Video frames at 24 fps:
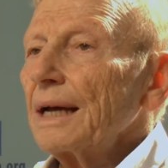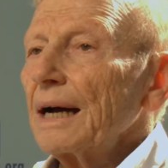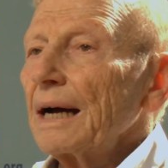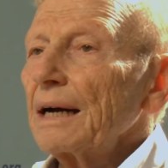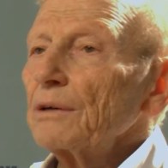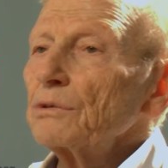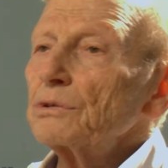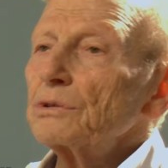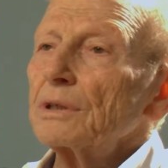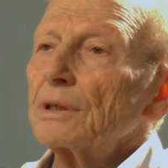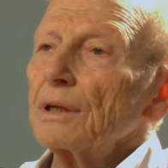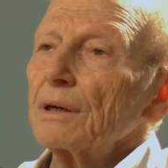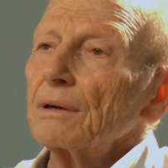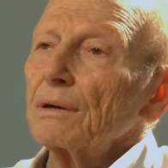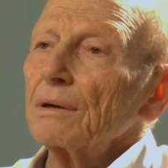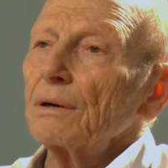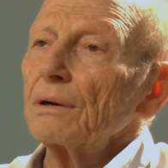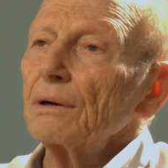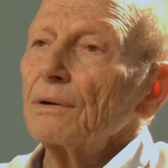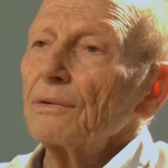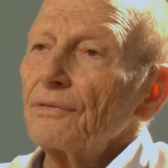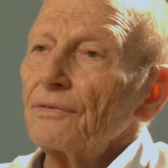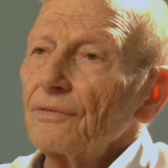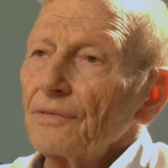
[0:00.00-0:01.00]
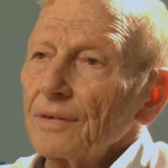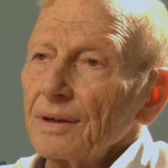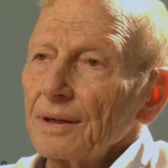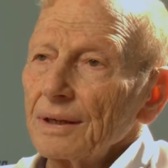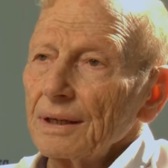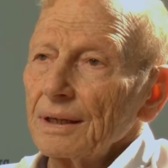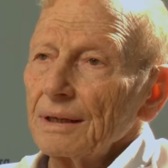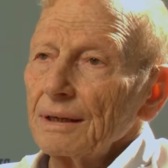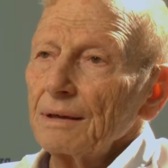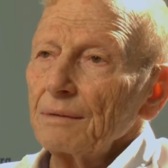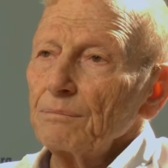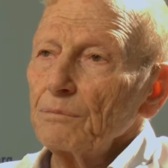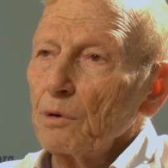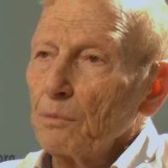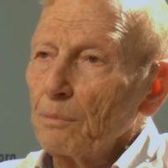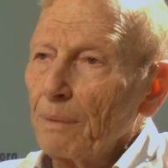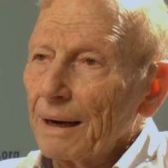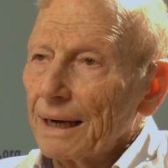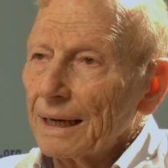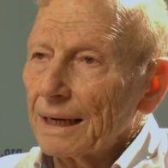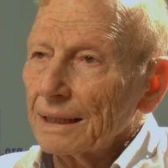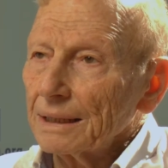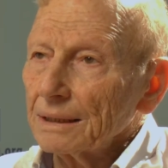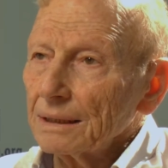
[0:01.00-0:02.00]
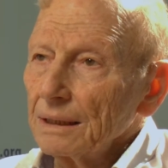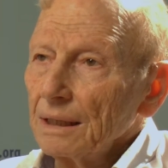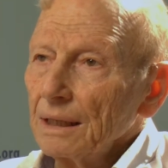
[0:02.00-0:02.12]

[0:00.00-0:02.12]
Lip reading: ouster of Mubarak.